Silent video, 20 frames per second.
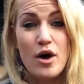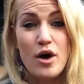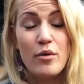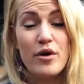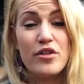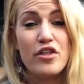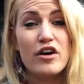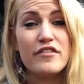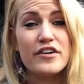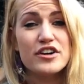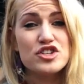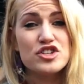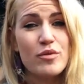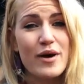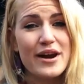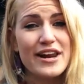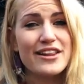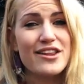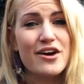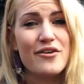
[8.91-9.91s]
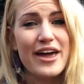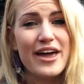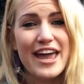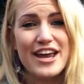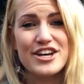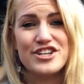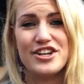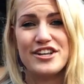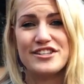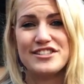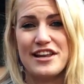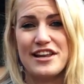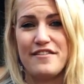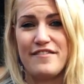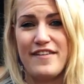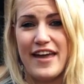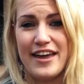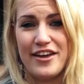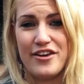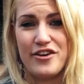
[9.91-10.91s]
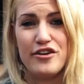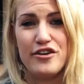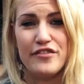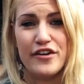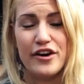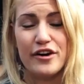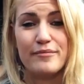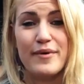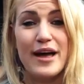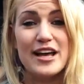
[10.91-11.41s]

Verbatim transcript: With over 20 locations in Vancouver,